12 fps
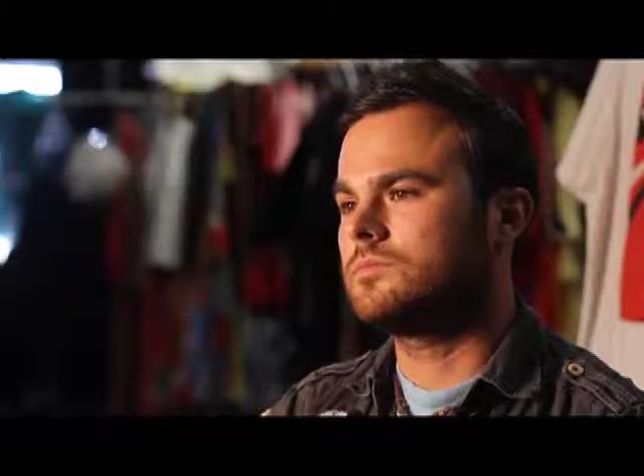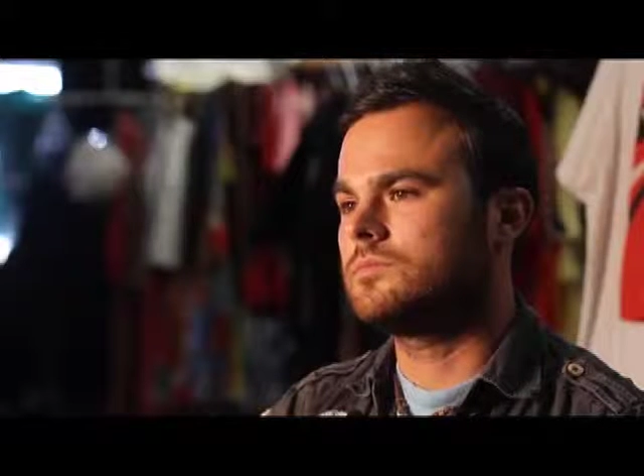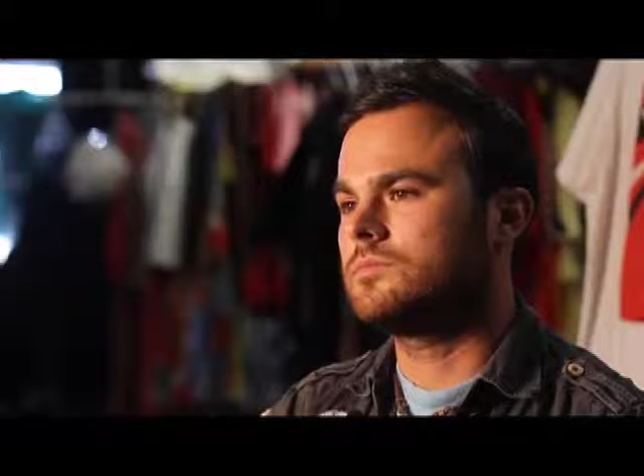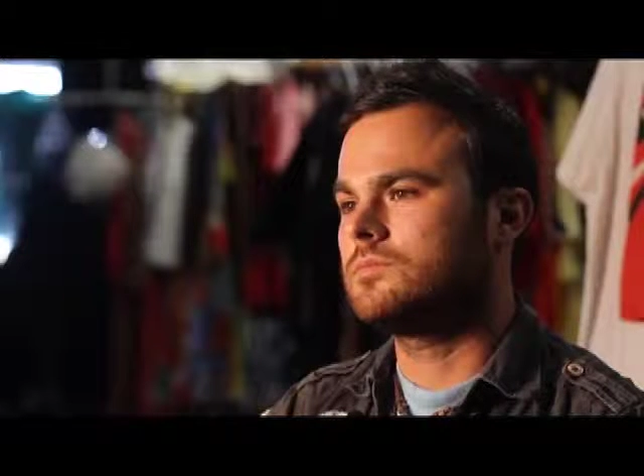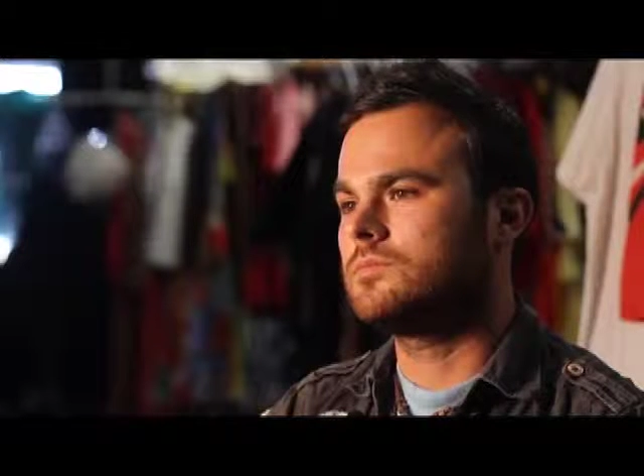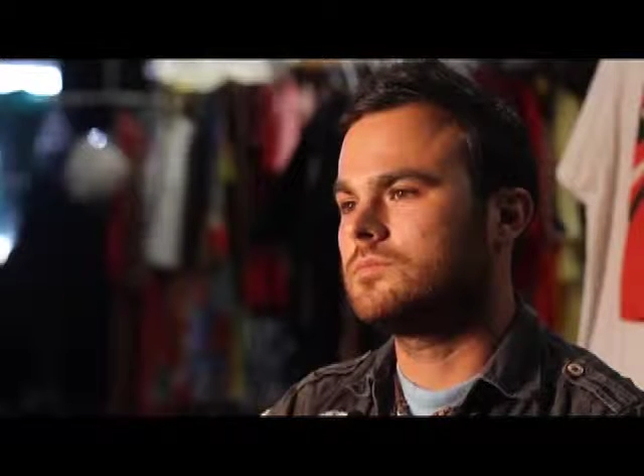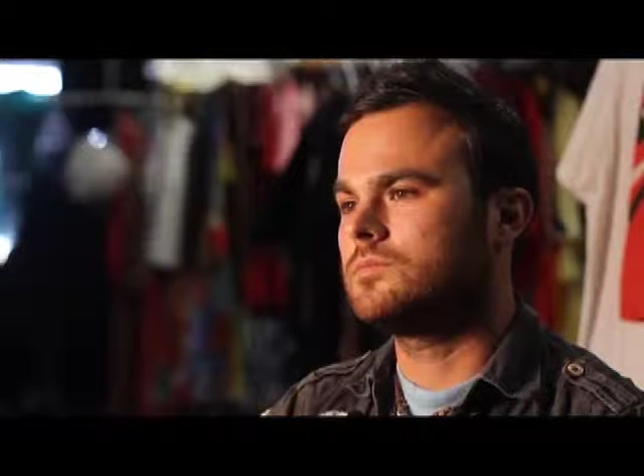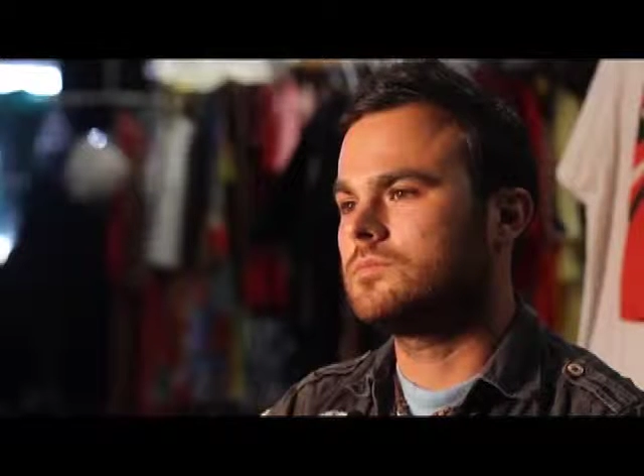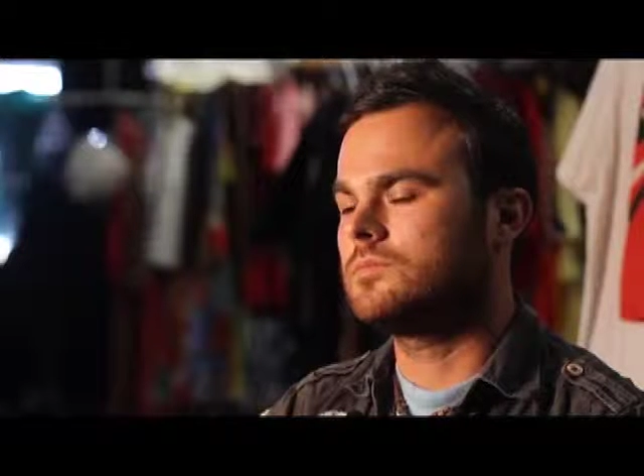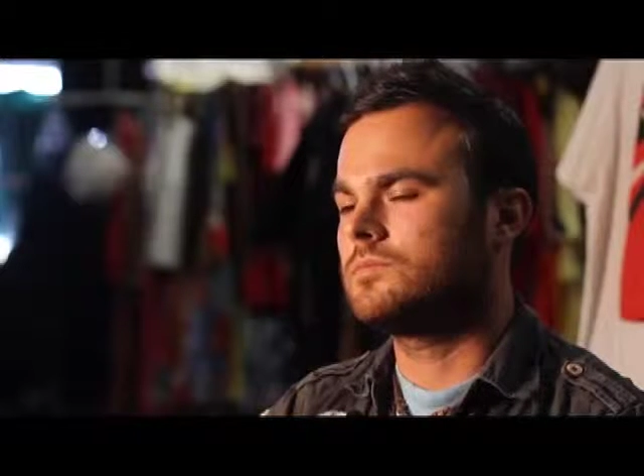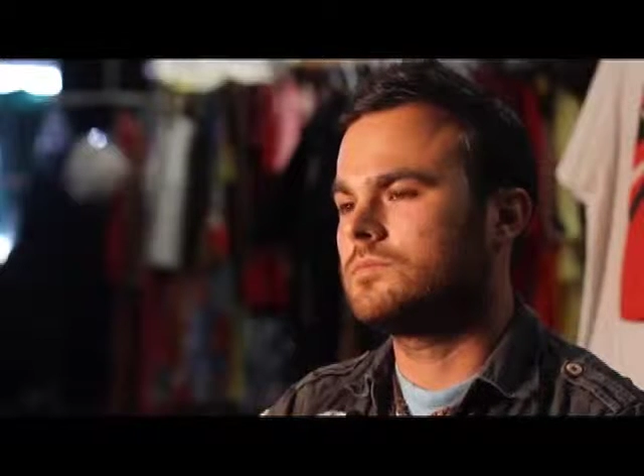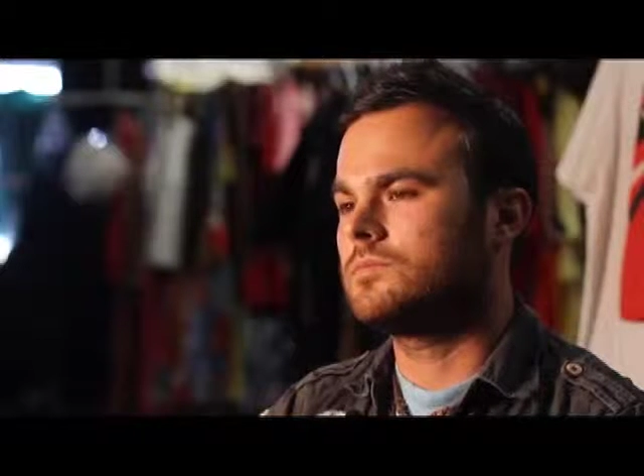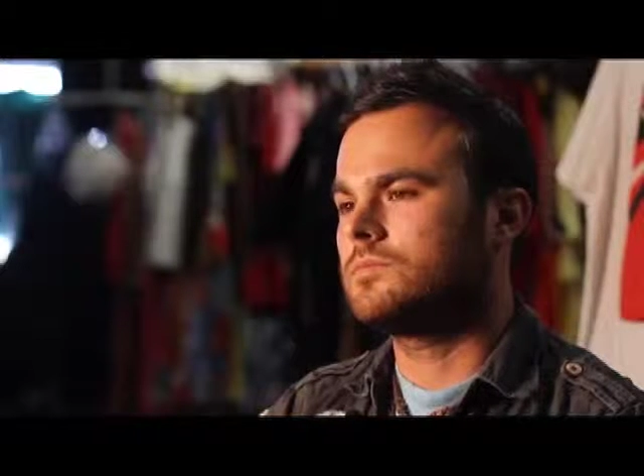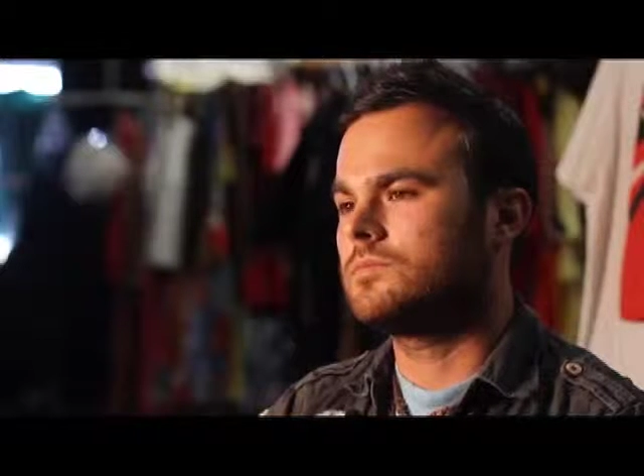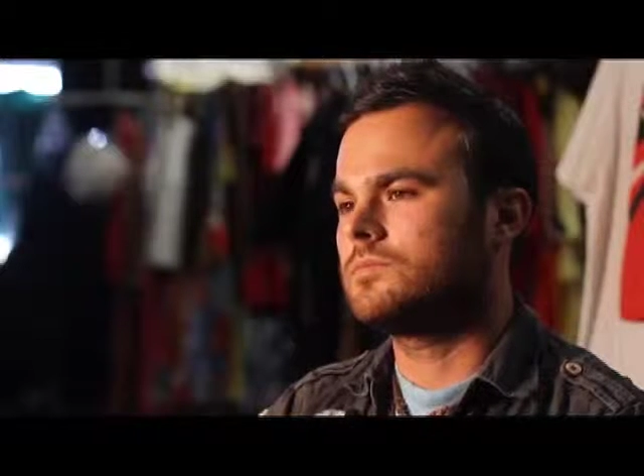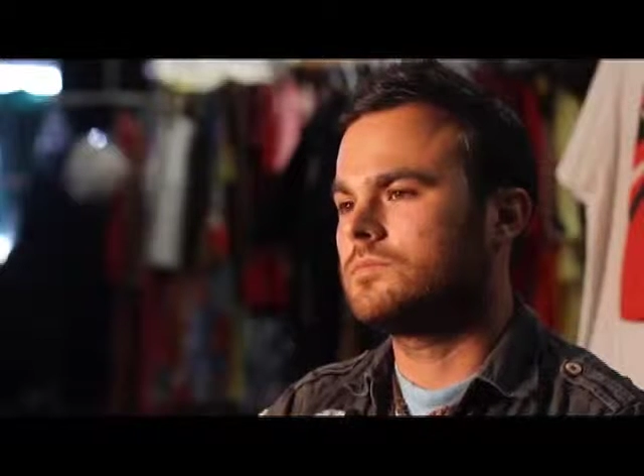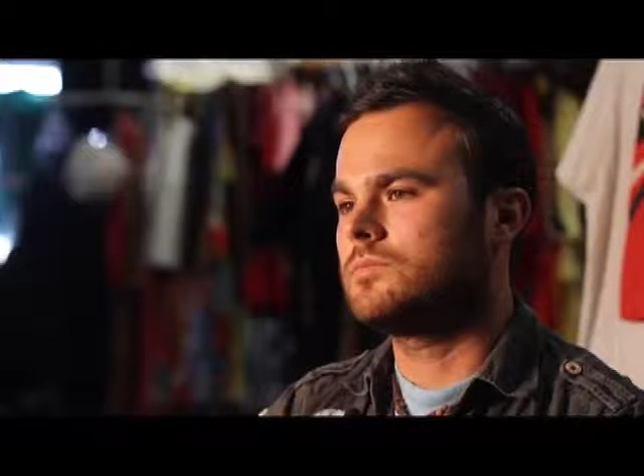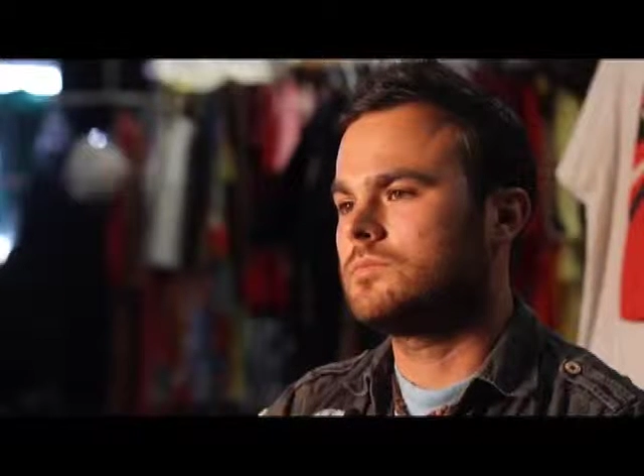kind of promotions or special
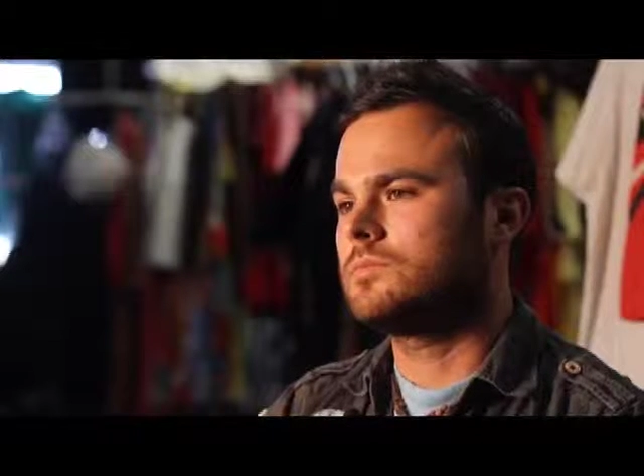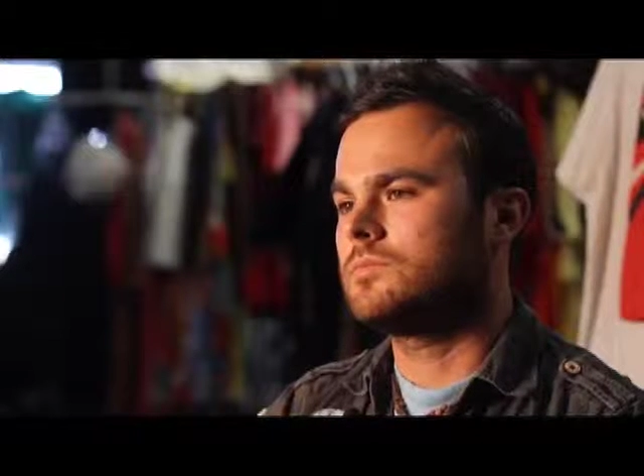discounts